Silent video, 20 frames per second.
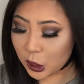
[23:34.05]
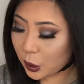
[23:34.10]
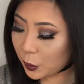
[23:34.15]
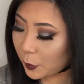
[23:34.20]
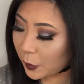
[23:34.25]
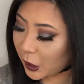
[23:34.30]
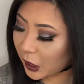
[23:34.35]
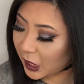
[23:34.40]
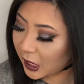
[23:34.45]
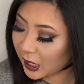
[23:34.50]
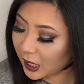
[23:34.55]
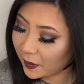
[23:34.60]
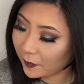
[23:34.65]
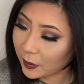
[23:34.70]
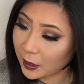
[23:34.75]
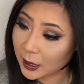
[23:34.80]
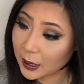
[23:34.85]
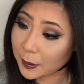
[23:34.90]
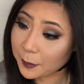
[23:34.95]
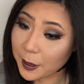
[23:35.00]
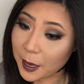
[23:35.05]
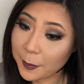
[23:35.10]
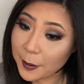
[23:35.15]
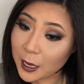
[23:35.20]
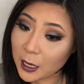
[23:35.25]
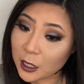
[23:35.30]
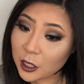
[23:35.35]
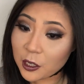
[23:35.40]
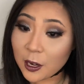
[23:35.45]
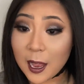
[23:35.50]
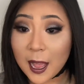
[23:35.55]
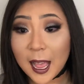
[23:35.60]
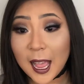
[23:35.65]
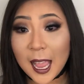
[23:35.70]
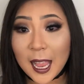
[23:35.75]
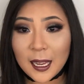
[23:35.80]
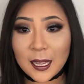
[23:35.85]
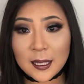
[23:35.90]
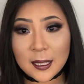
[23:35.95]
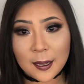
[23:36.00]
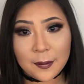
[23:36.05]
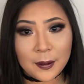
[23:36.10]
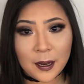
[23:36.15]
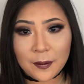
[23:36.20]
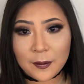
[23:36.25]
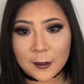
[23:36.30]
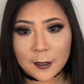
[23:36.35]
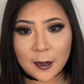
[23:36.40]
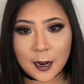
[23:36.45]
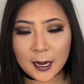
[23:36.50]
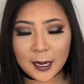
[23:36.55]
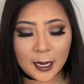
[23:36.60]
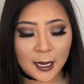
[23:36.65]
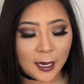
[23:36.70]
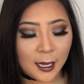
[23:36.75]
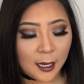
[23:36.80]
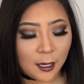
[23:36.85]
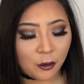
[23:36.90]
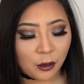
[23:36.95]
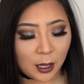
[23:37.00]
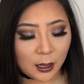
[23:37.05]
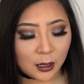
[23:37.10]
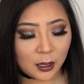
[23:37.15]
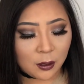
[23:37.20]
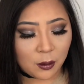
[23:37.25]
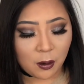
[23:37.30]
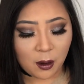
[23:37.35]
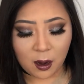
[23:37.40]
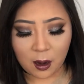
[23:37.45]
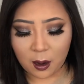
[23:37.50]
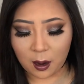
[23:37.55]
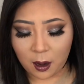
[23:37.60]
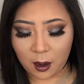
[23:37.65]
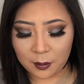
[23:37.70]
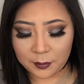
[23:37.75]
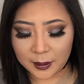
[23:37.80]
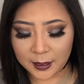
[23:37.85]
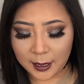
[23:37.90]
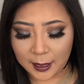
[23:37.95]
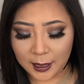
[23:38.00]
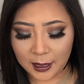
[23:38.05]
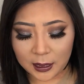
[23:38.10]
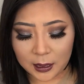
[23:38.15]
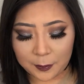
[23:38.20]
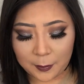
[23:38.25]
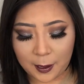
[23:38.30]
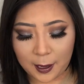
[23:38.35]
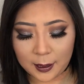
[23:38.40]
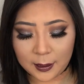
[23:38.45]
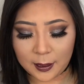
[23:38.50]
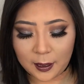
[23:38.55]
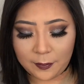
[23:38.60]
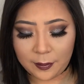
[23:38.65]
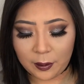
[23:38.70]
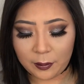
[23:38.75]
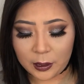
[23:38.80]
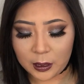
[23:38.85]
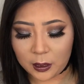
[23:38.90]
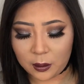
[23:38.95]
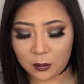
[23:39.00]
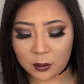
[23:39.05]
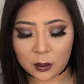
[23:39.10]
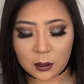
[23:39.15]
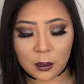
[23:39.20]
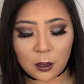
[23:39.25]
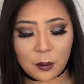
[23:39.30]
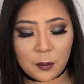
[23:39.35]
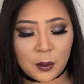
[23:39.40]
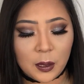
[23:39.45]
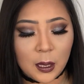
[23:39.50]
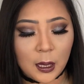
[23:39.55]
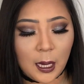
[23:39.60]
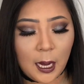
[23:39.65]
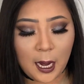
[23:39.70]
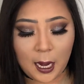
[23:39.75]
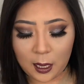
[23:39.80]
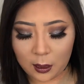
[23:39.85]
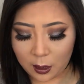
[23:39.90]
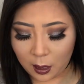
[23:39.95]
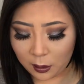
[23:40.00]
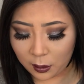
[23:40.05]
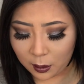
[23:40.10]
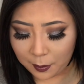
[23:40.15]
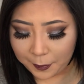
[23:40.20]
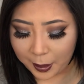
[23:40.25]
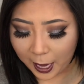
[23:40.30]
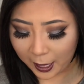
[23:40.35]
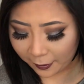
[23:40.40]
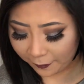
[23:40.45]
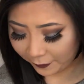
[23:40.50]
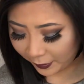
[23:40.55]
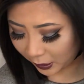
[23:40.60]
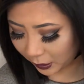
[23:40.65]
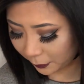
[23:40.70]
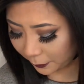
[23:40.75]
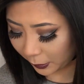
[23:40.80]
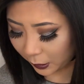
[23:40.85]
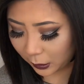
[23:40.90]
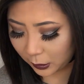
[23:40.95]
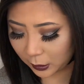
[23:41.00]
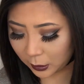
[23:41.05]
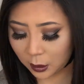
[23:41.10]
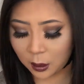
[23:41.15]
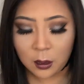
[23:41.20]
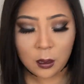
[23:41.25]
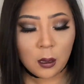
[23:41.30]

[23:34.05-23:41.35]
So we're going to give this baby a try because I've never tried any drugstore setting sprays. I've always used the Urban Decay and then the MAC Fix Plus.